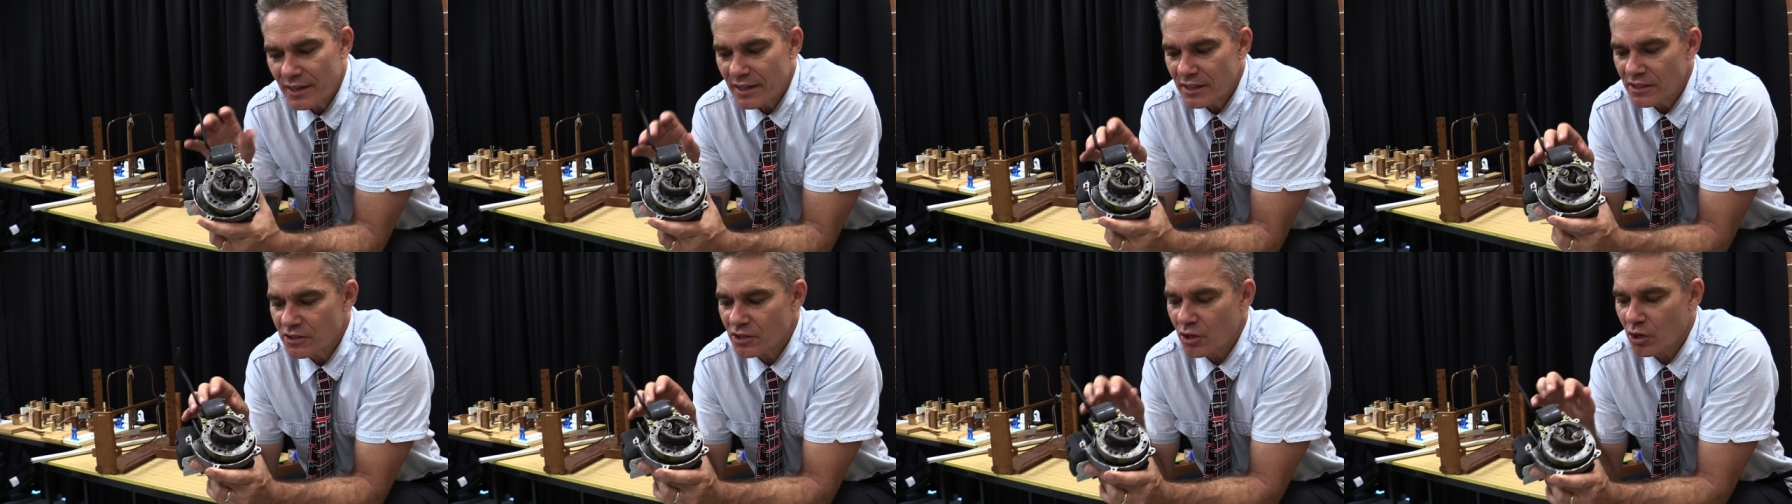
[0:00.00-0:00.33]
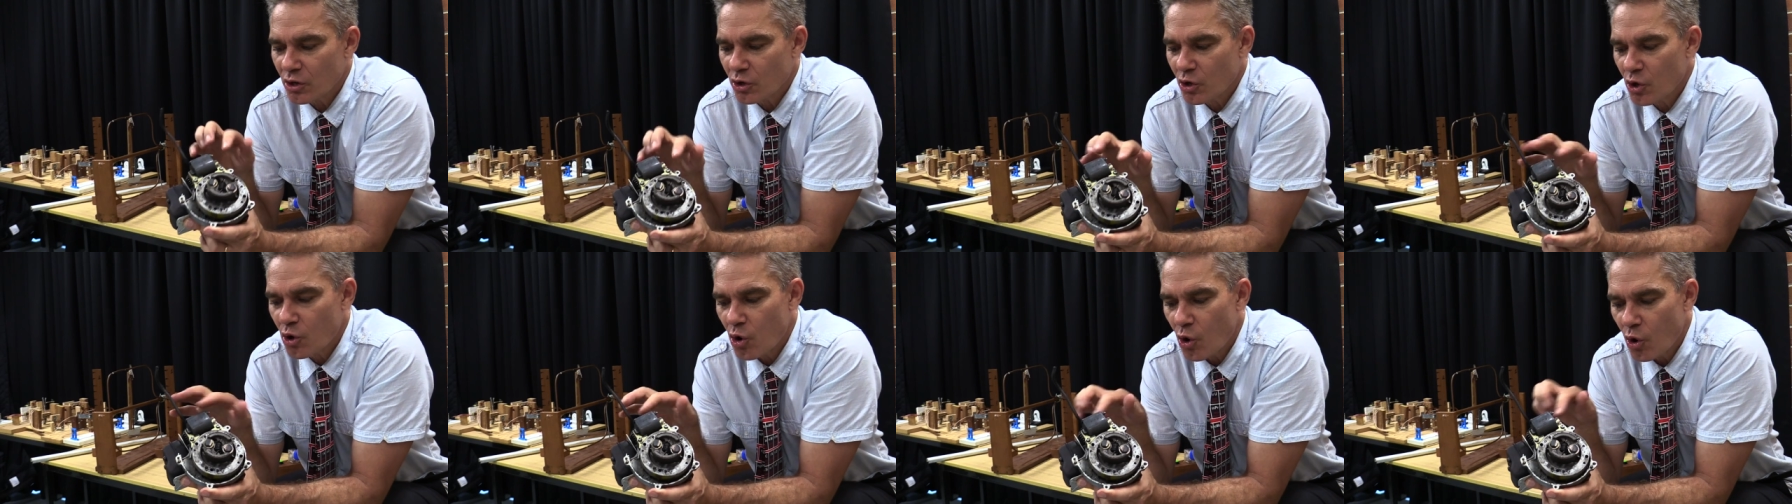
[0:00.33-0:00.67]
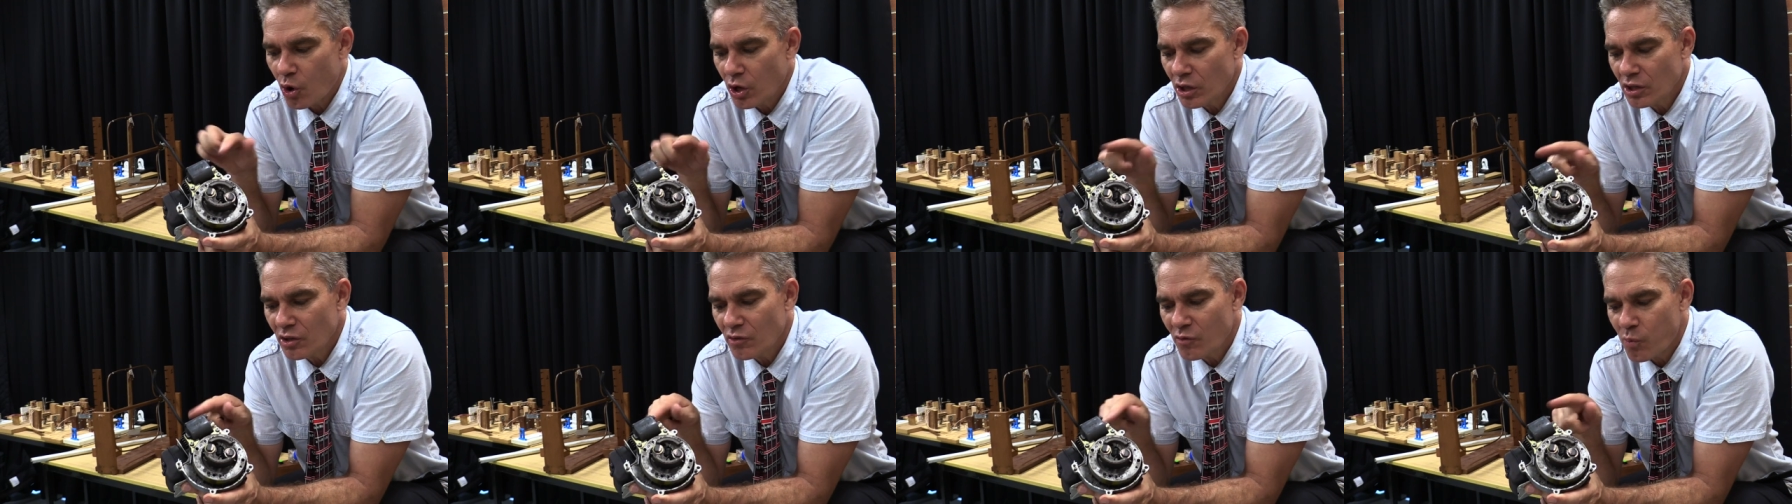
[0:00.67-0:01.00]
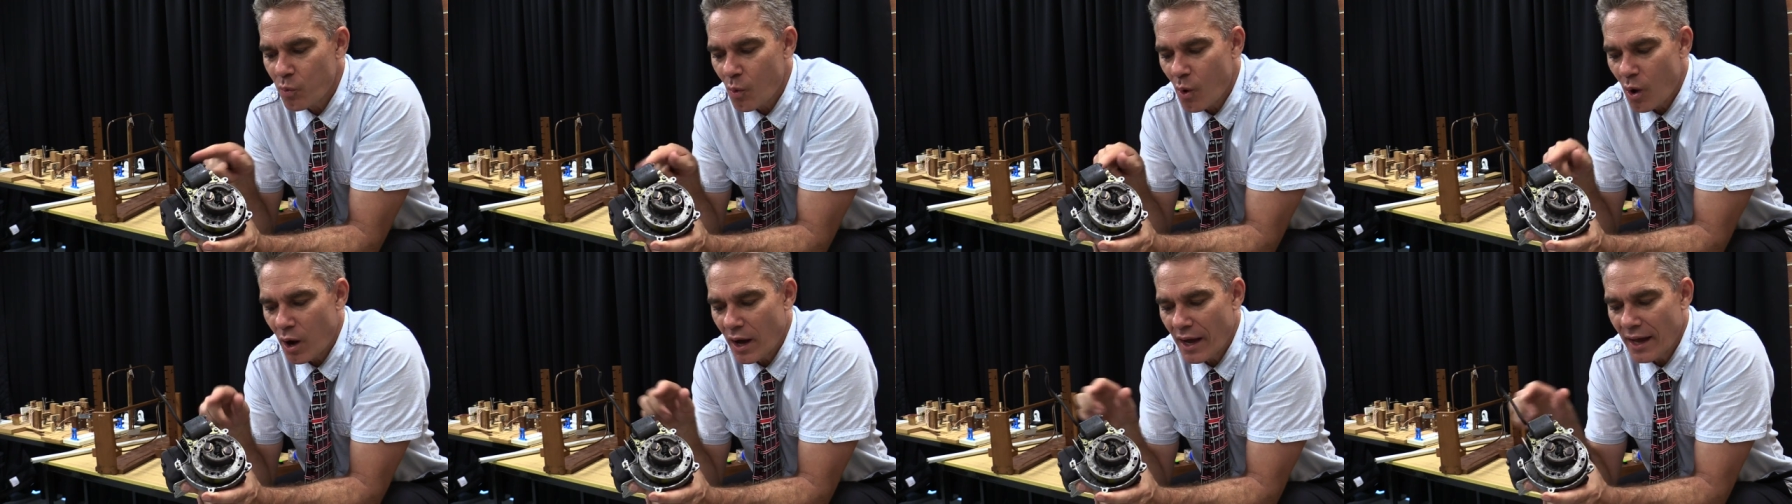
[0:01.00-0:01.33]
It's got a coil of
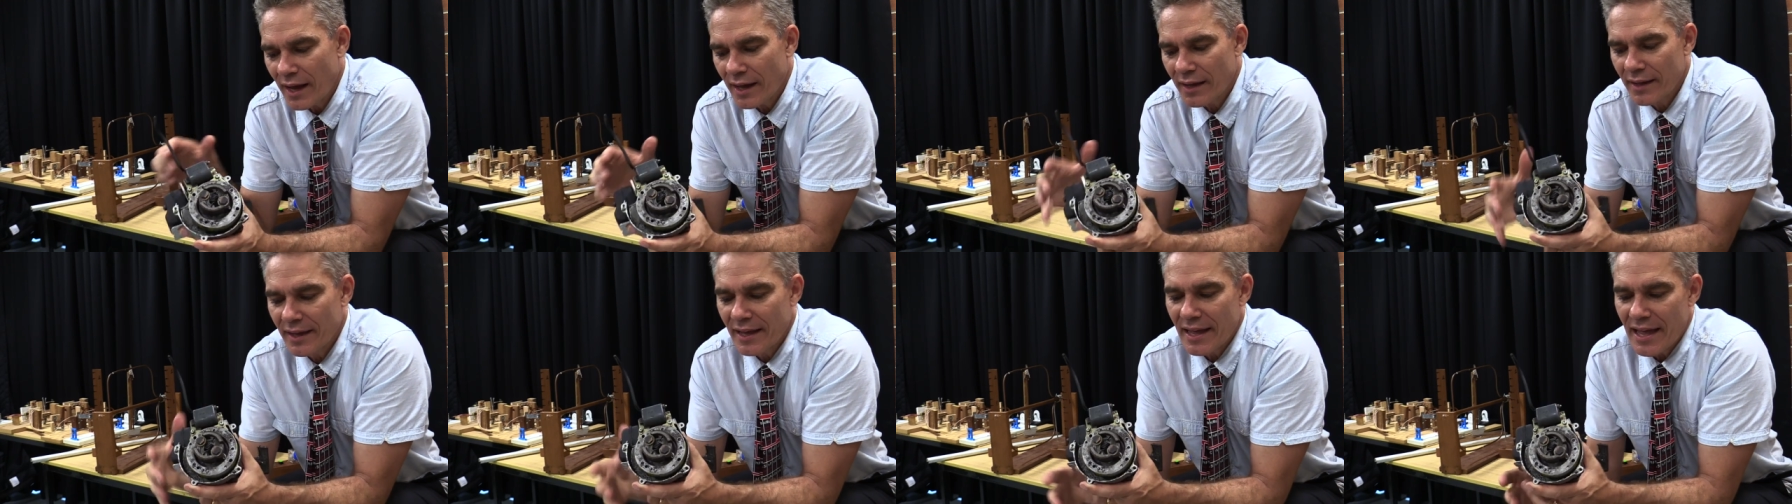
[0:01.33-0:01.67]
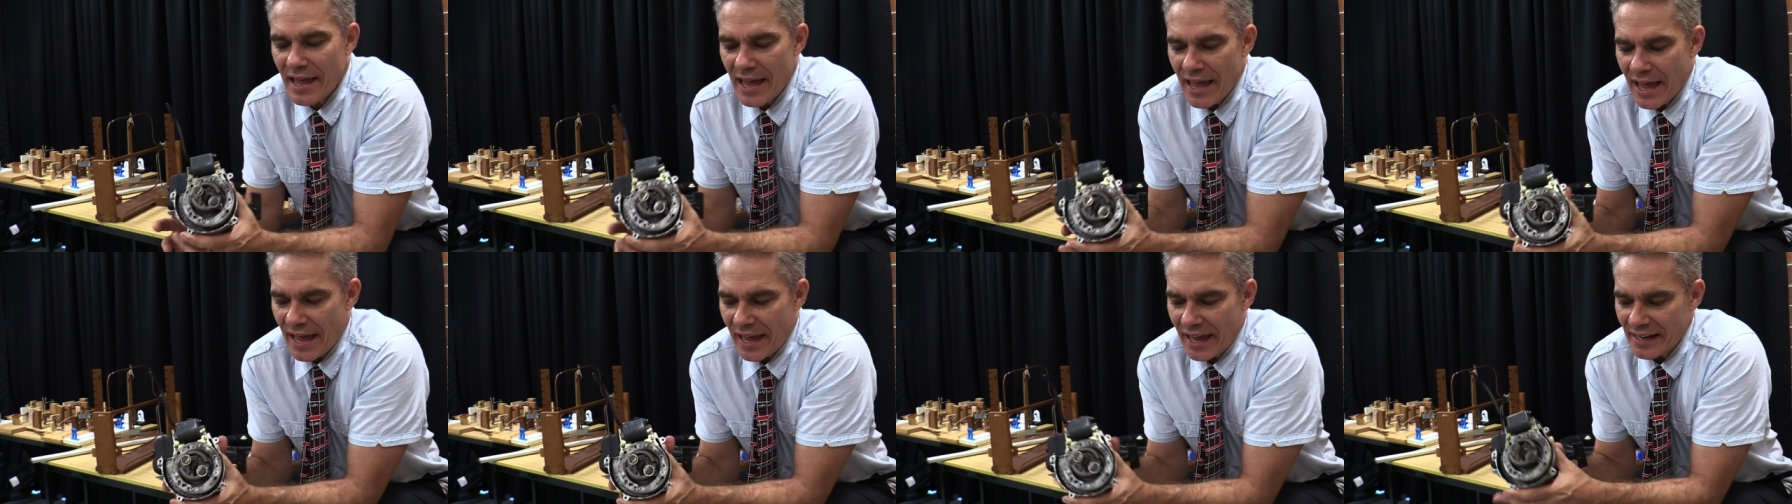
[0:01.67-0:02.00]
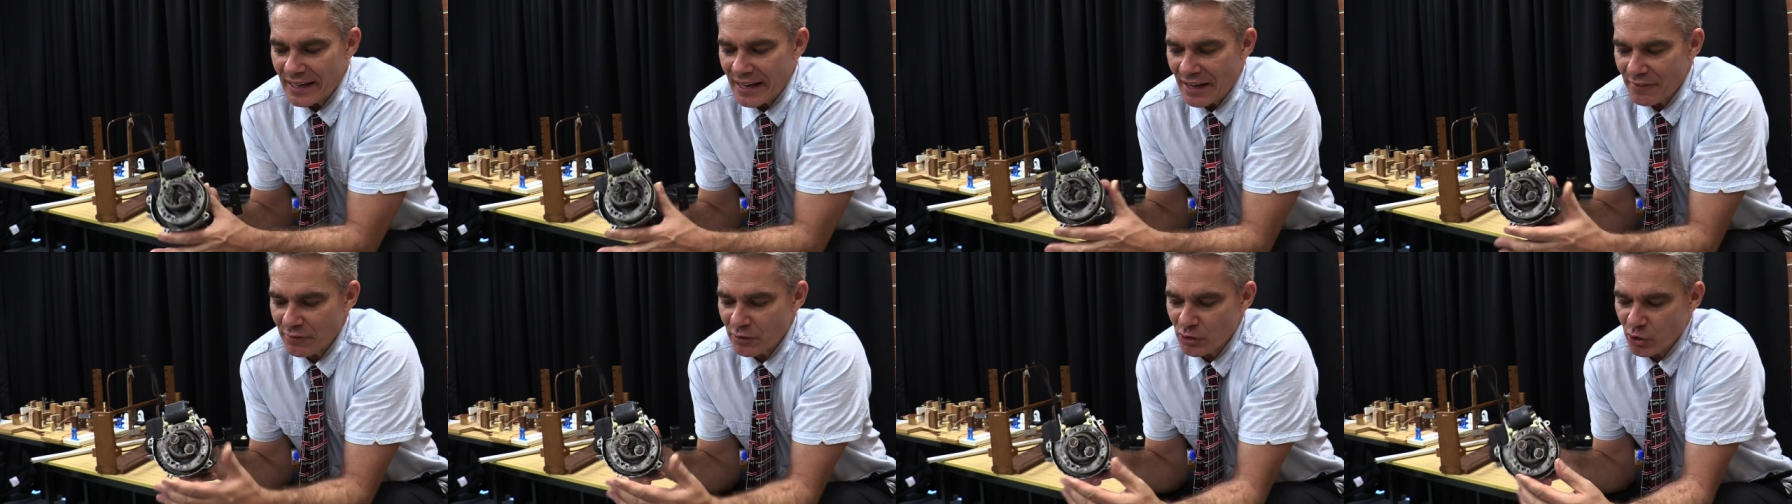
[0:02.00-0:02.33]
wire and have